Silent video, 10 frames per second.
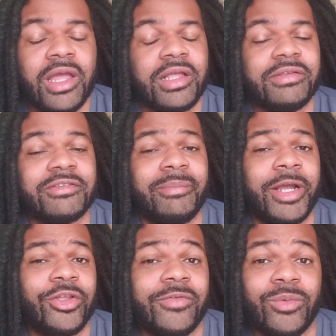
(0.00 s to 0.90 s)
It doesn't
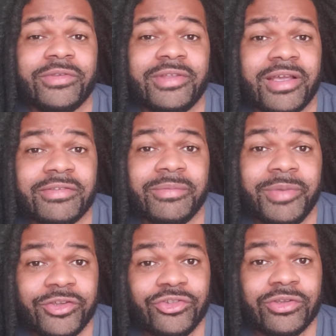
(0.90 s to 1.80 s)
matter if it was an
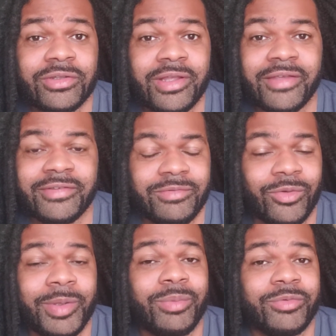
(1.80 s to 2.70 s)
exhibition, as people
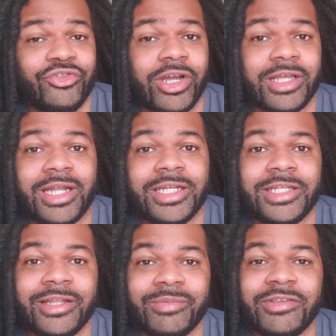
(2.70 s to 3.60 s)
have been trying to clean
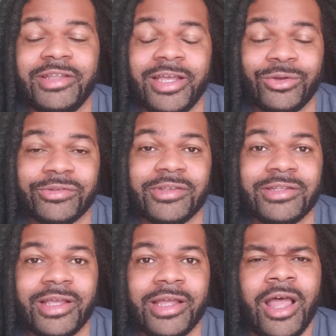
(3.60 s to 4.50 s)
it up today on
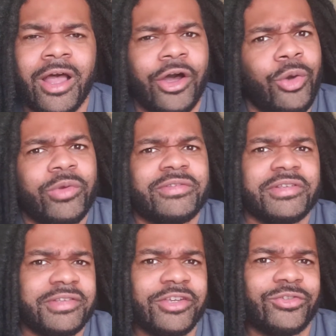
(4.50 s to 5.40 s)
Sunday. Oh, it wasn't a
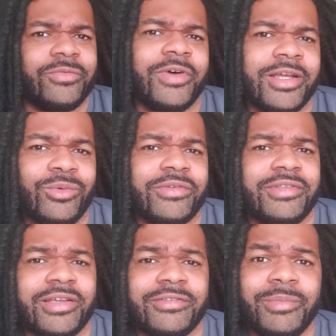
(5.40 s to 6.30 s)
sanctioned fight, it was
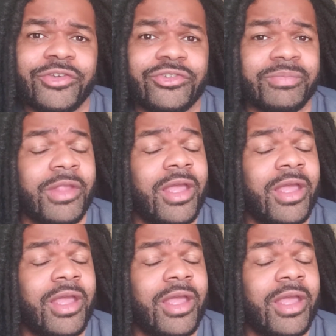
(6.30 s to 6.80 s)
an exhibition.